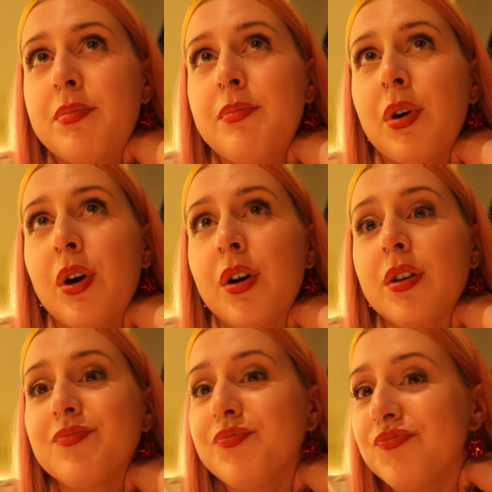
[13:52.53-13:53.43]
but
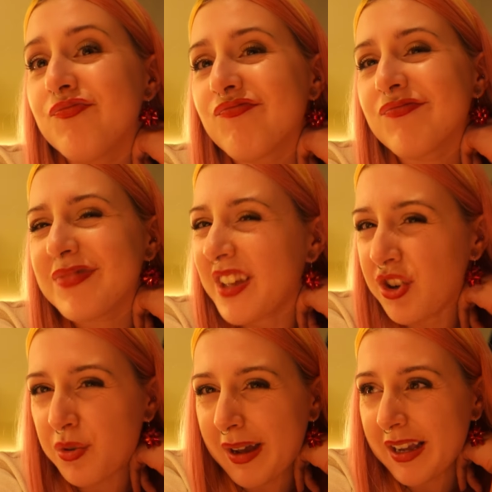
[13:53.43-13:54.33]
they're
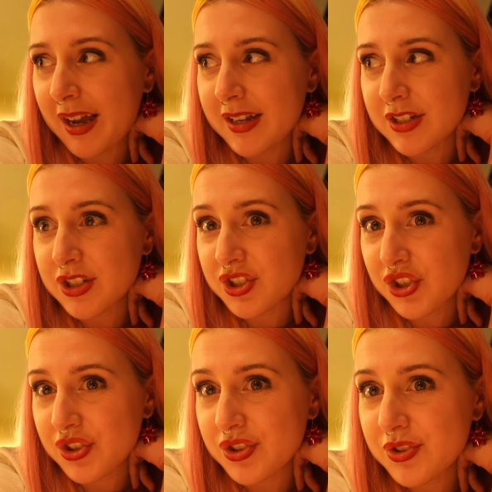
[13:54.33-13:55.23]
not my kind of
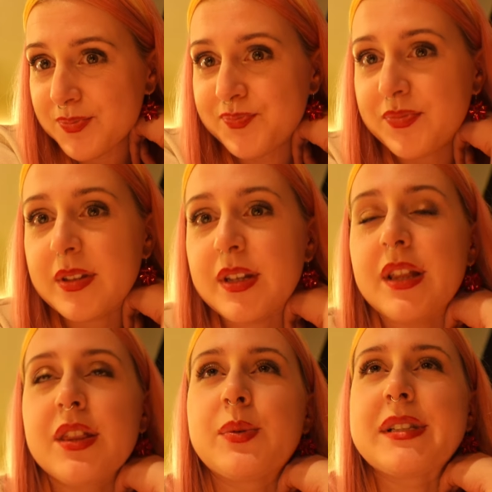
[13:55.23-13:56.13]
desserts.
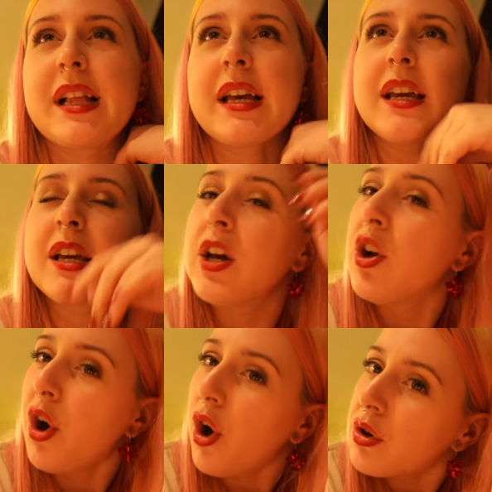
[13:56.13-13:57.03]
There was like
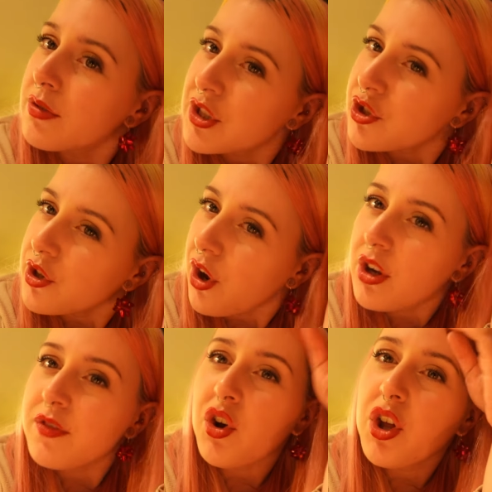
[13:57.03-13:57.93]
orange and
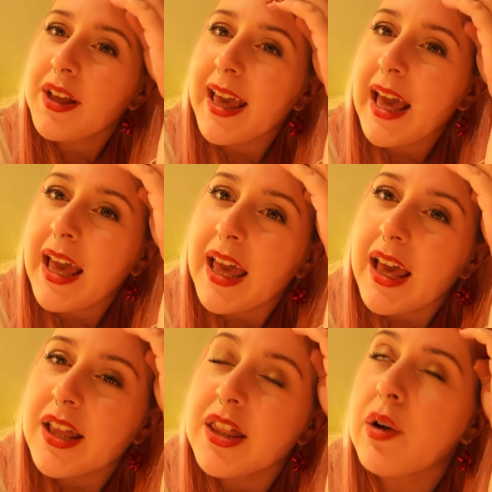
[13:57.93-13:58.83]
olive oil
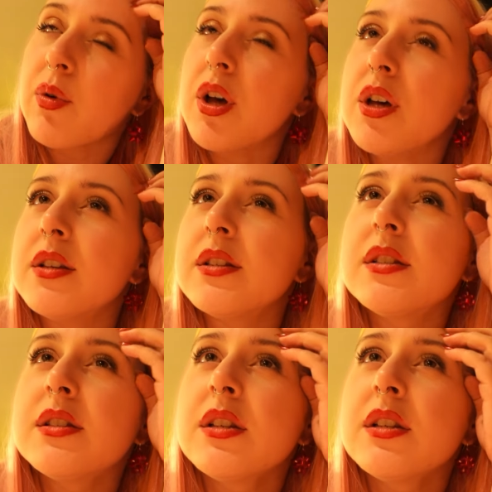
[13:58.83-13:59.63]
cake, there was